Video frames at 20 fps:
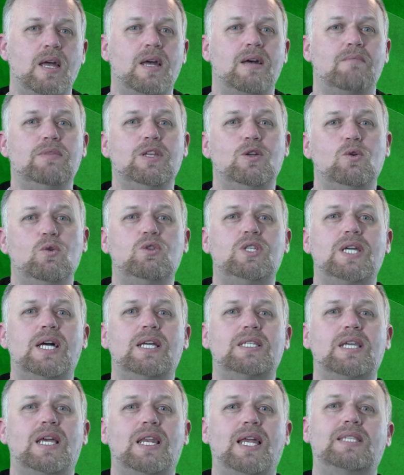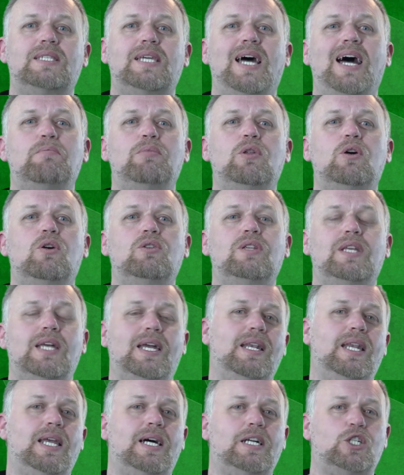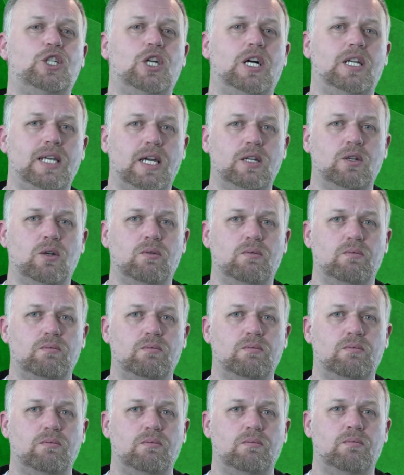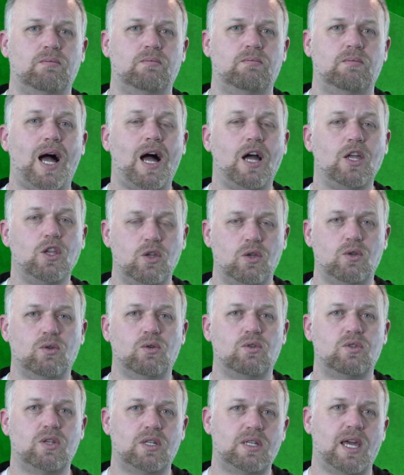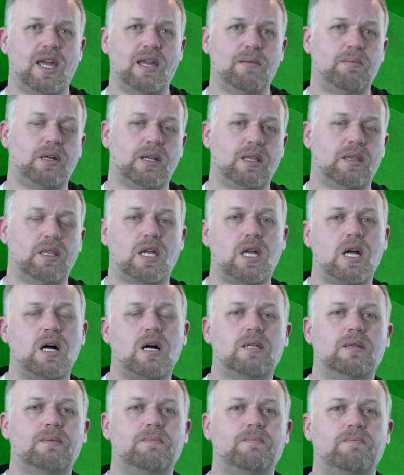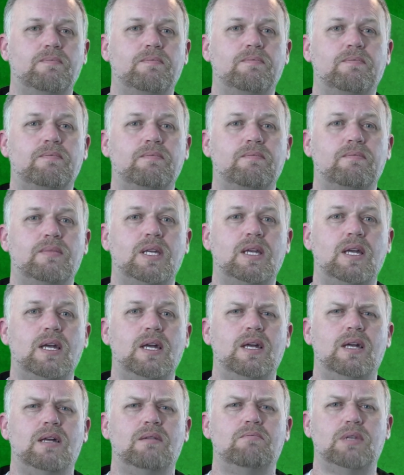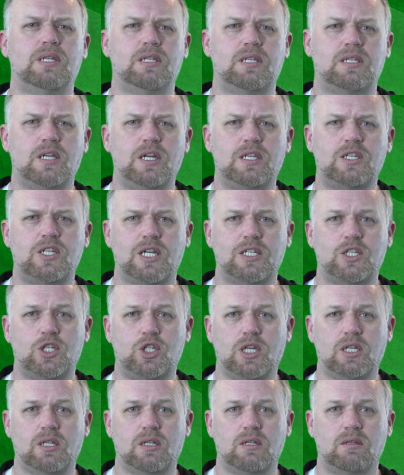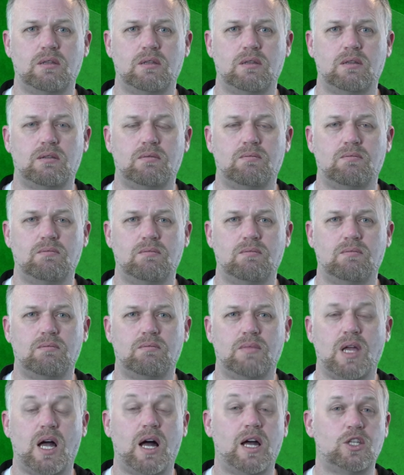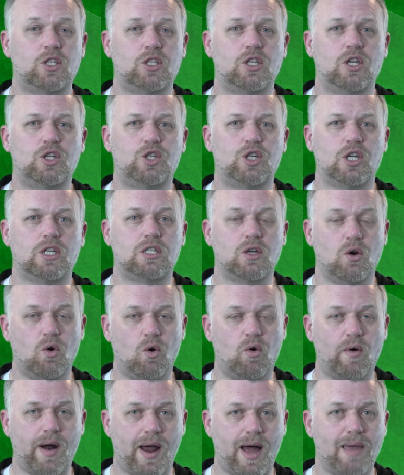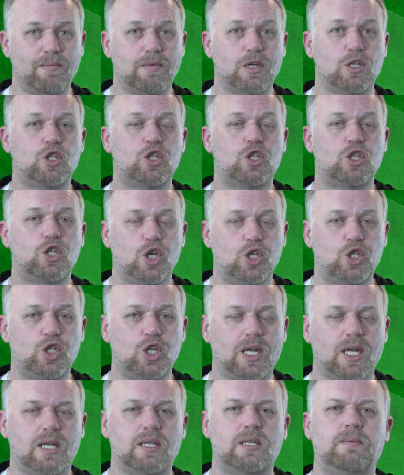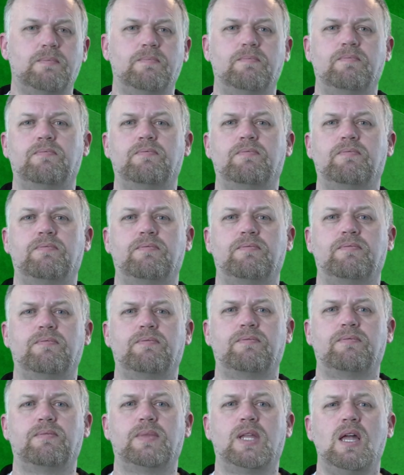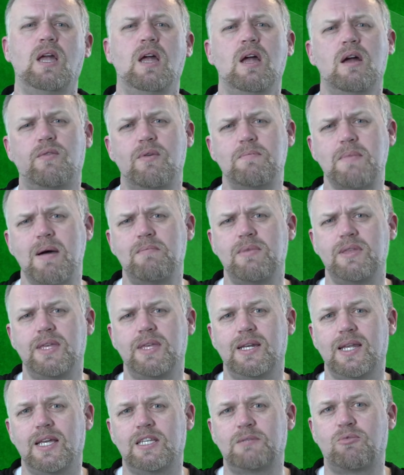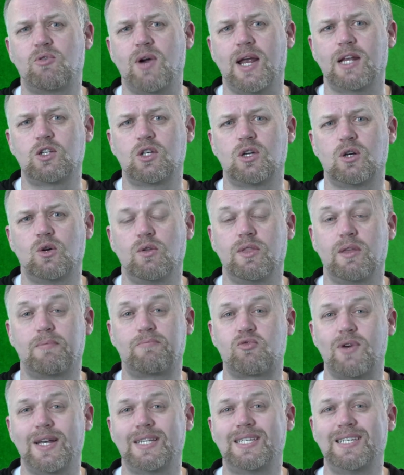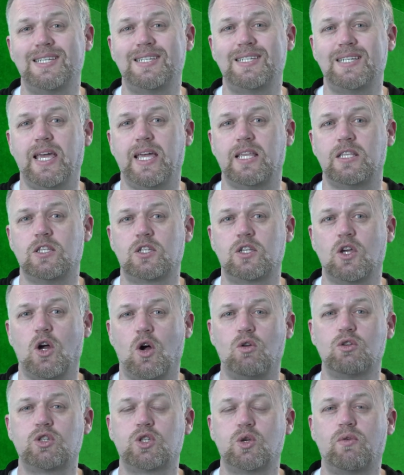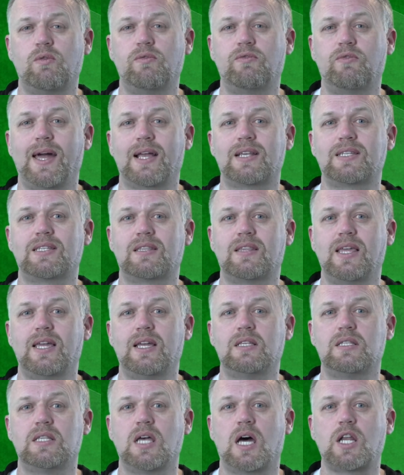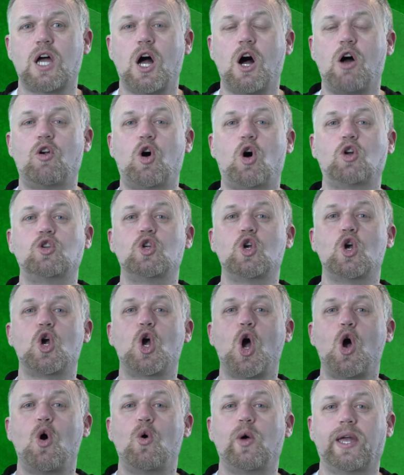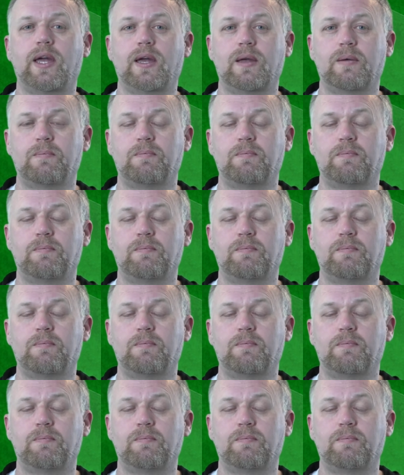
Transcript: Mi usas la tablon en la giardeno. I use the table in the garden. Mi serĉas ĝin. I search it, or I'm searching it. Remember Esperanto, the present tense also reflects things that are ongoing.